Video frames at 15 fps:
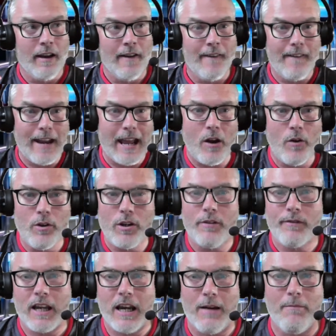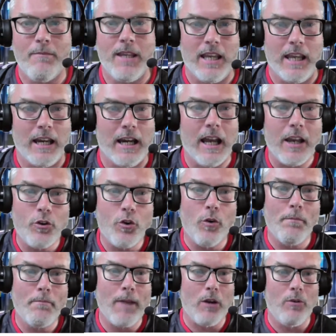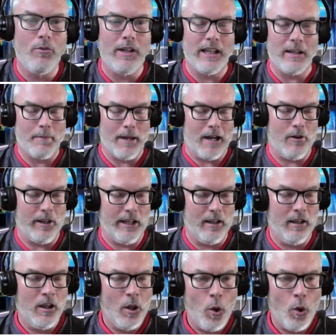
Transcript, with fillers: Now you've come here and you're moaning about it.